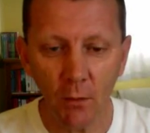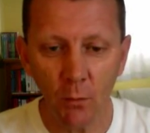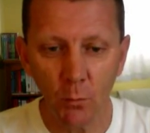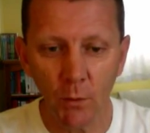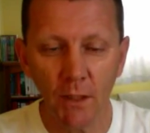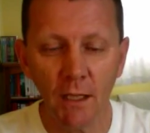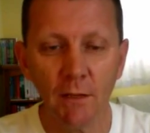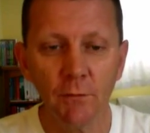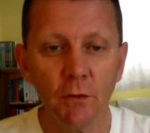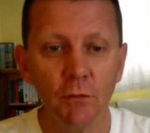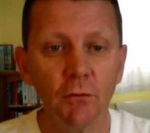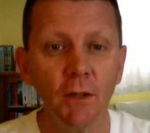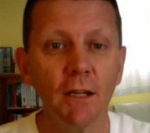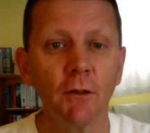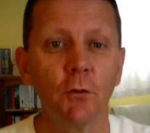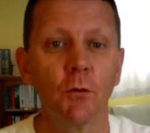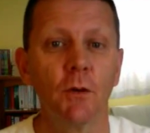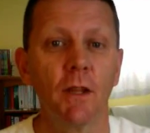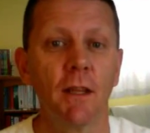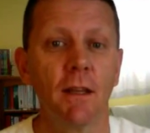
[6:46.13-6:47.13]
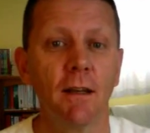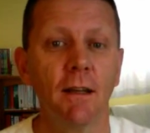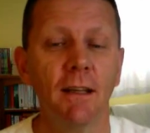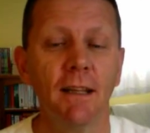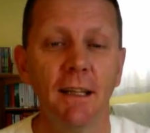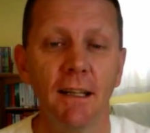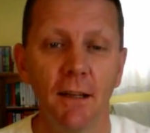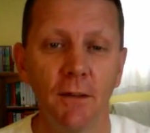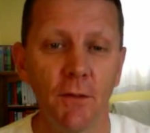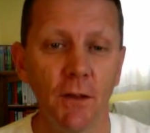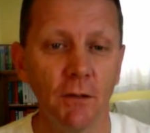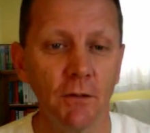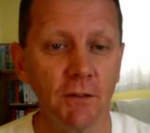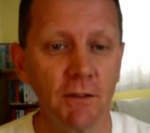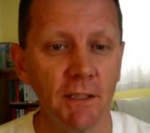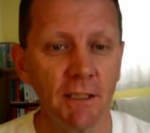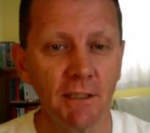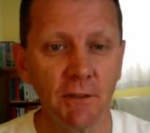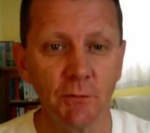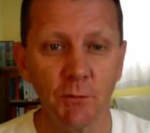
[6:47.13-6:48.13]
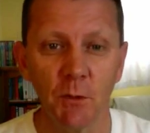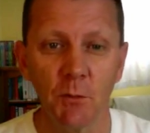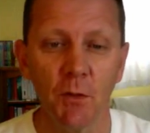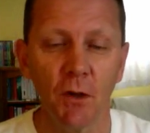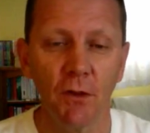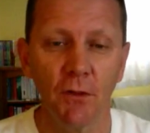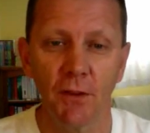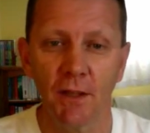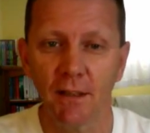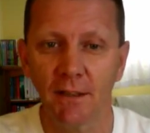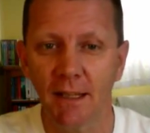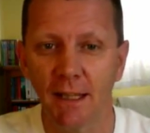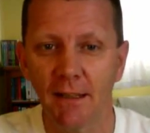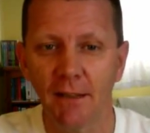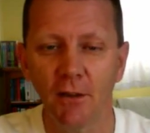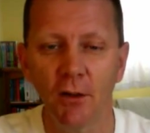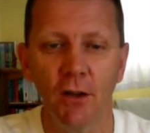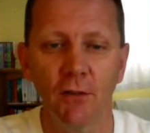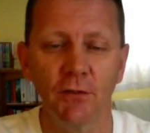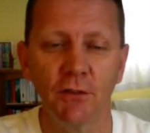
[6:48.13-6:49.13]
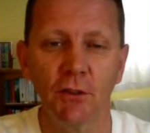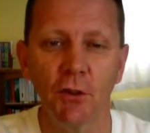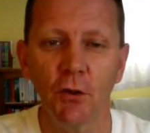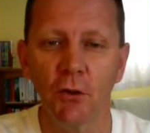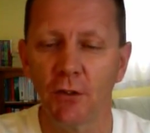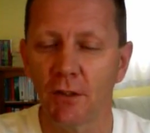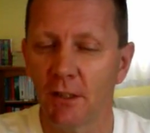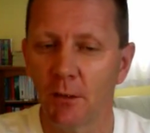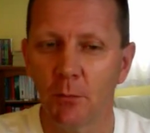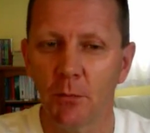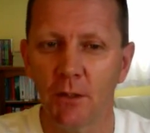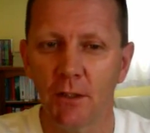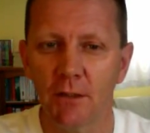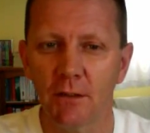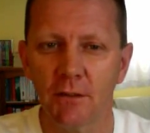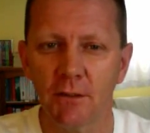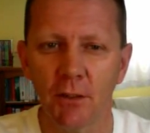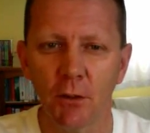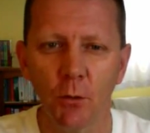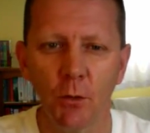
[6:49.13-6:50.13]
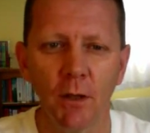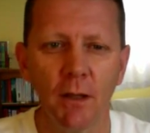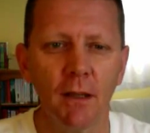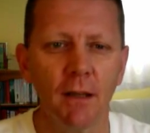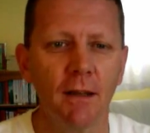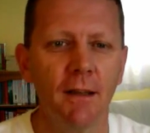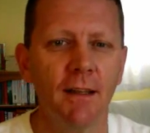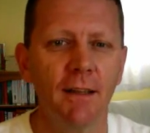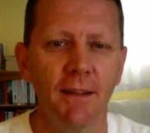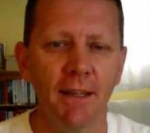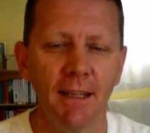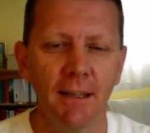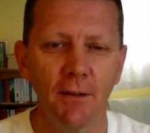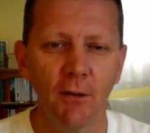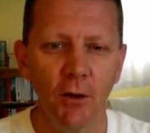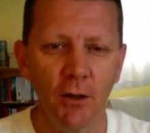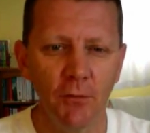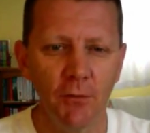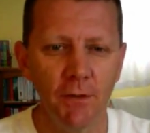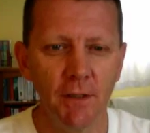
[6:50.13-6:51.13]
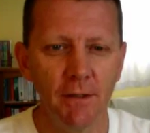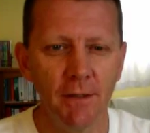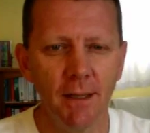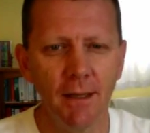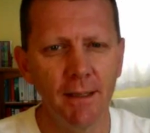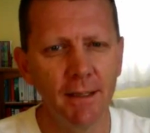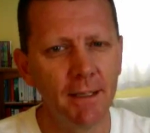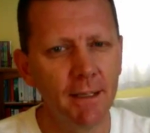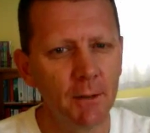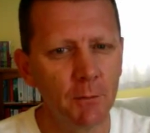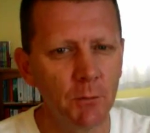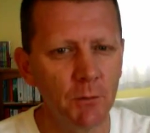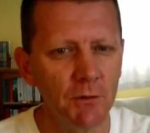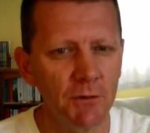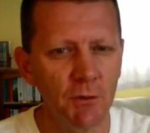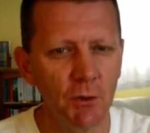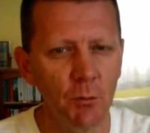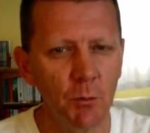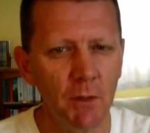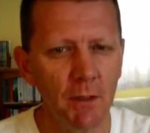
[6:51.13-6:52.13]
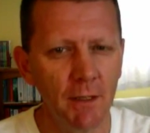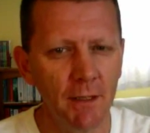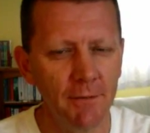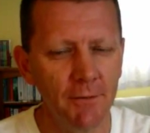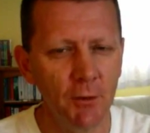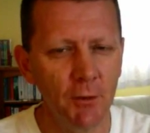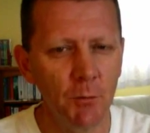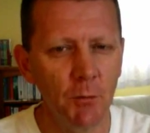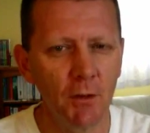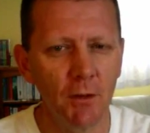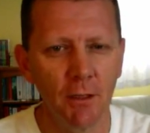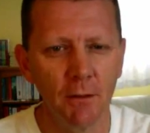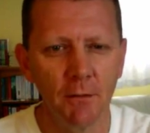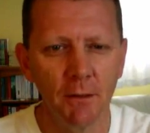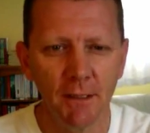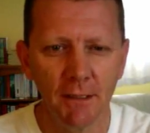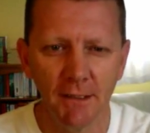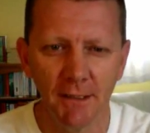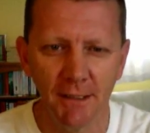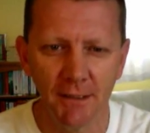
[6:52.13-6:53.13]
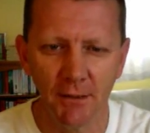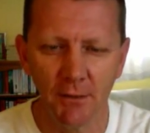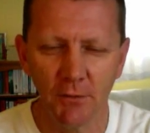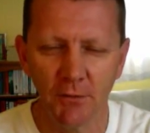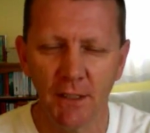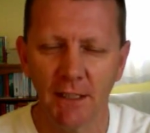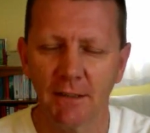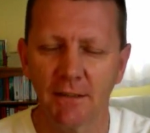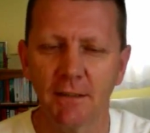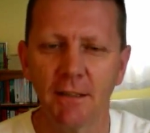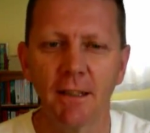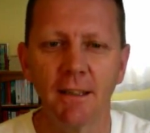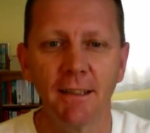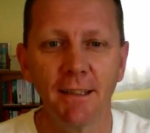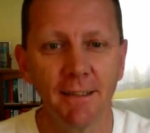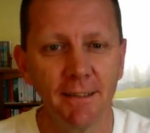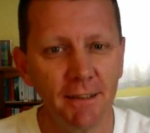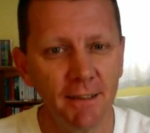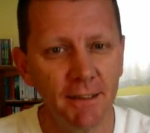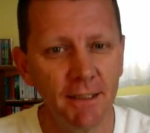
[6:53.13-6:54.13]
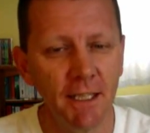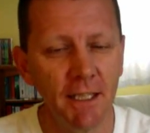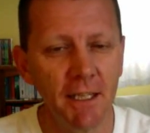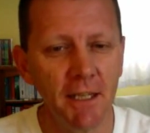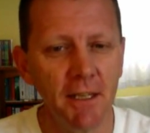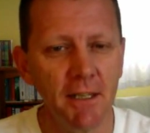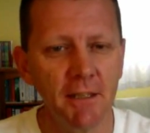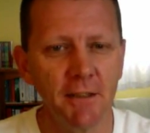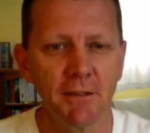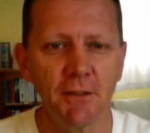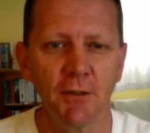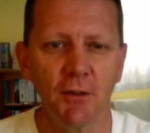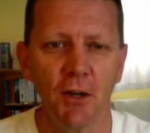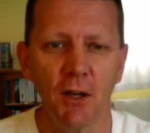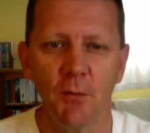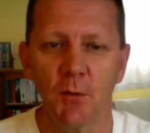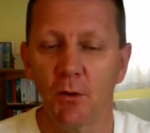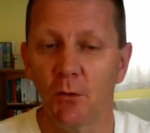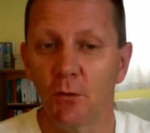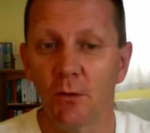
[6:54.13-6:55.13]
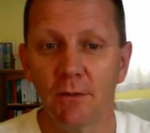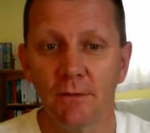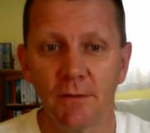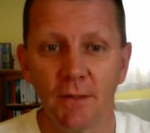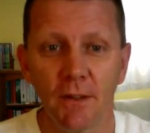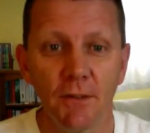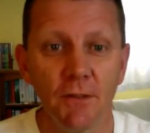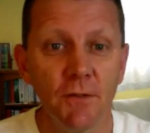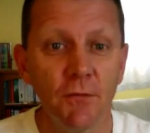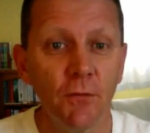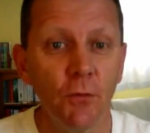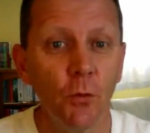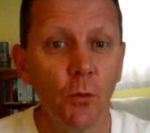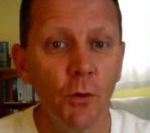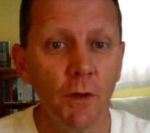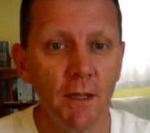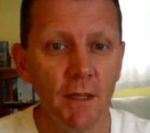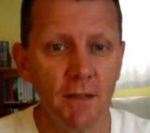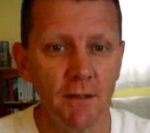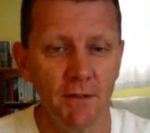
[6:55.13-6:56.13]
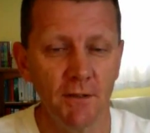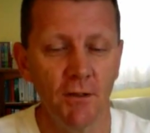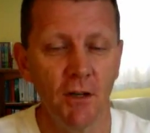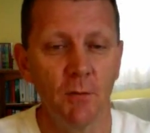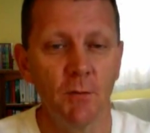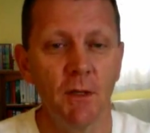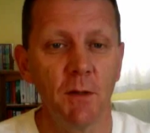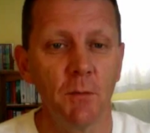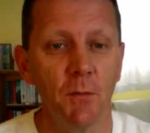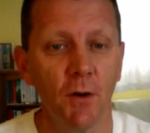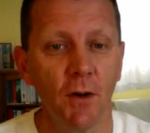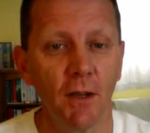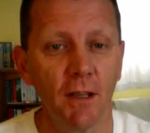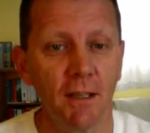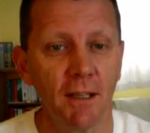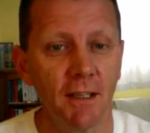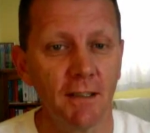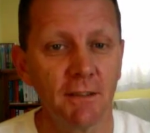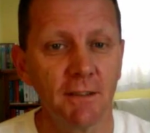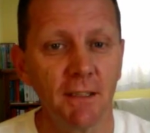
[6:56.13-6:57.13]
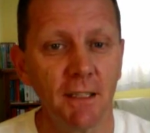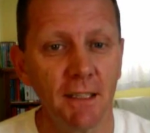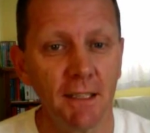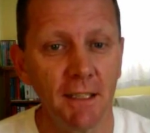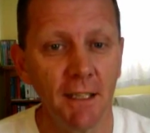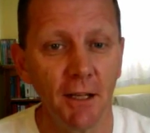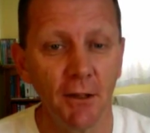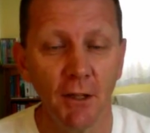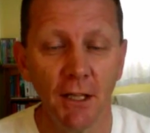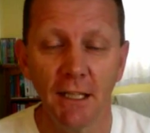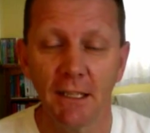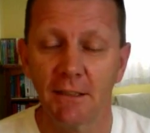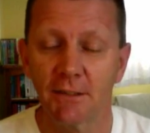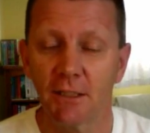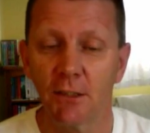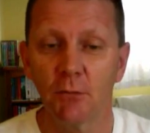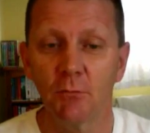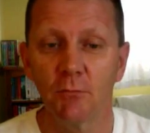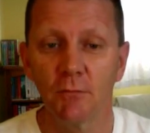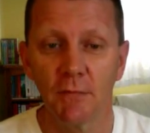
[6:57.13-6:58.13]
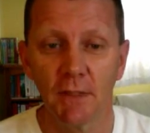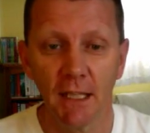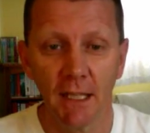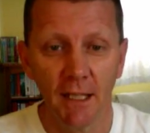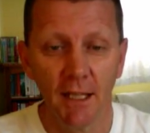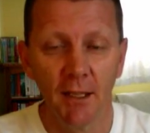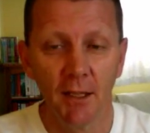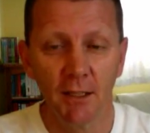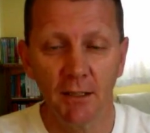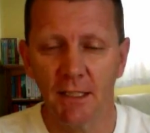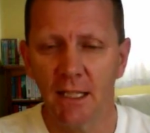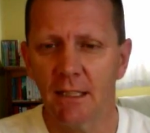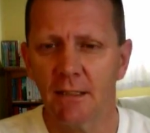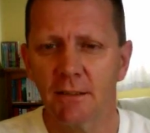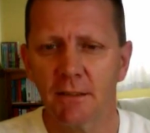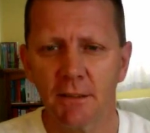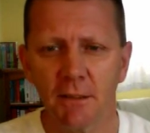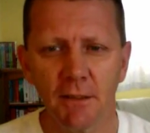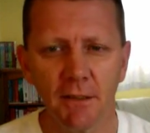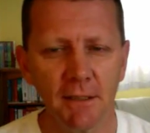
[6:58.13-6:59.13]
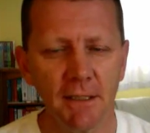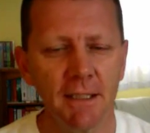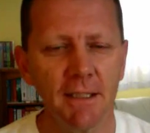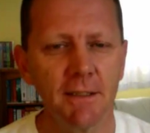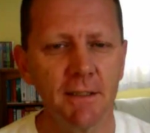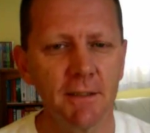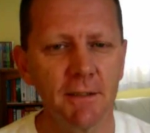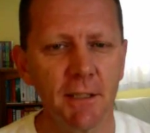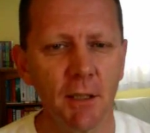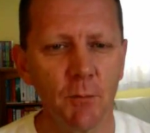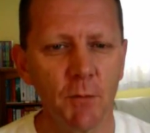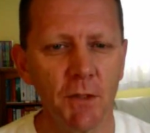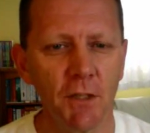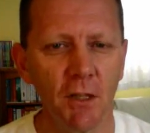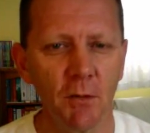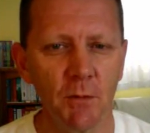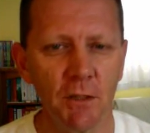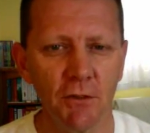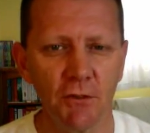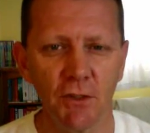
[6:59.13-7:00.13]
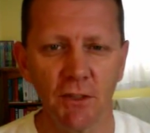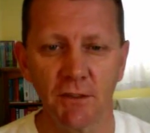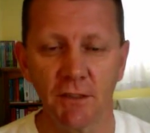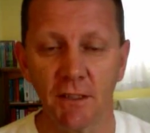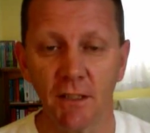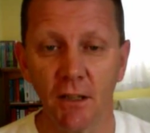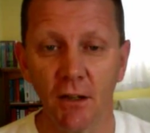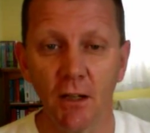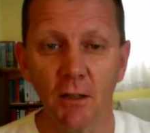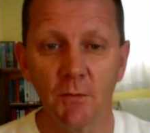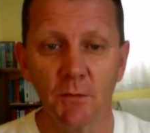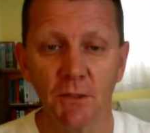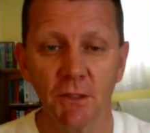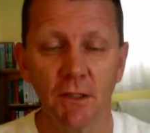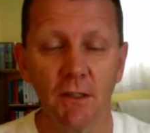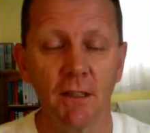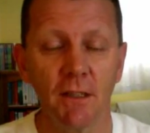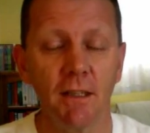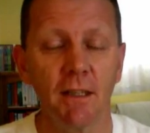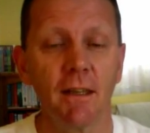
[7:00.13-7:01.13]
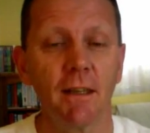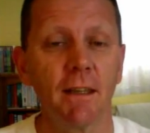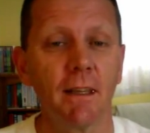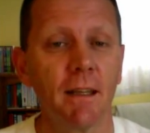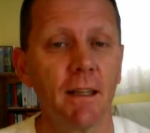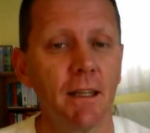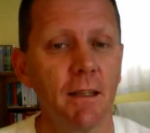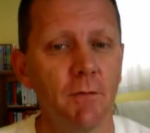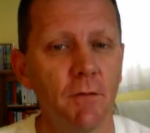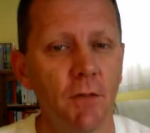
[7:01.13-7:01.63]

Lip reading: We have a record here of those things. We might think that life's gone, but it's still here. That life in a day will still be there tomorrow, and the next day, and a year's time, or 4 years' time in my case. There you go. So, yes, this is something that I'm interested in. I'm certainly going to get